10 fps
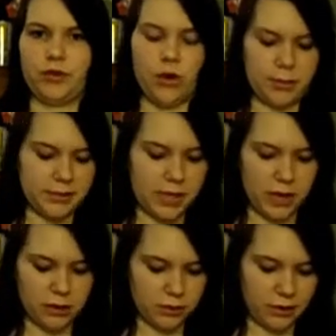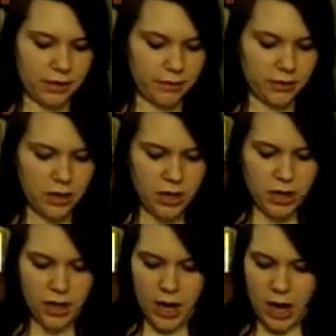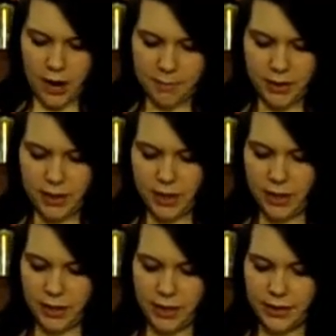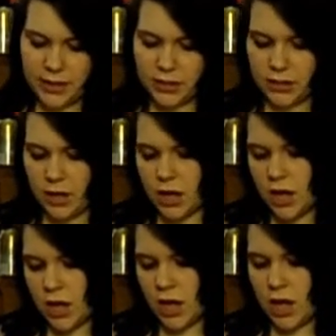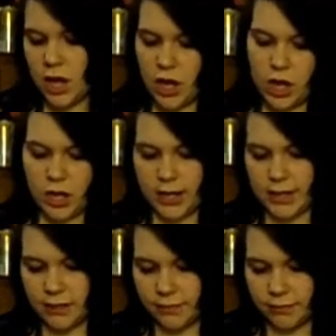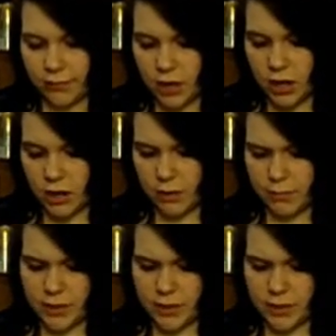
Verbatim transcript: you go upstairs or whatever. Um, and this is from,